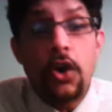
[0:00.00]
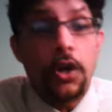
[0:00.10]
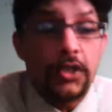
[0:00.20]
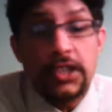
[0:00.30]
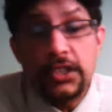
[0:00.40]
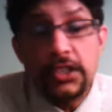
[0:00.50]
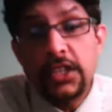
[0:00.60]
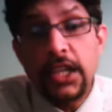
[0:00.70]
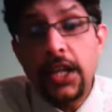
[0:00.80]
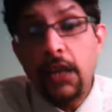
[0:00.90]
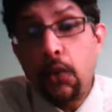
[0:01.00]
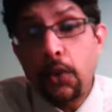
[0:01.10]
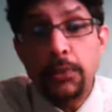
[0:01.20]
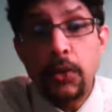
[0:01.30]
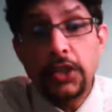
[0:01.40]
Because as I said, Dave
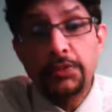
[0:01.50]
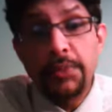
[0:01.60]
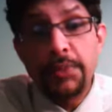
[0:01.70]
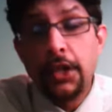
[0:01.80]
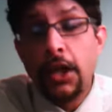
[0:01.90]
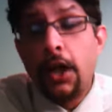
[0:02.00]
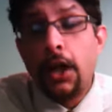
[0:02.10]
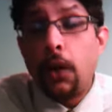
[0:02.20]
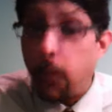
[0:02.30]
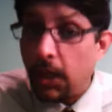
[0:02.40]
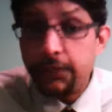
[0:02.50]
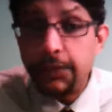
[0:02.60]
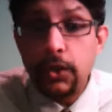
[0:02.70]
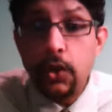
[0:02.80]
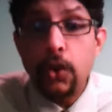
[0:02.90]
Watmore has been a
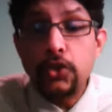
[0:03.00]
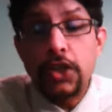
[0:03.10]
wonderful coach.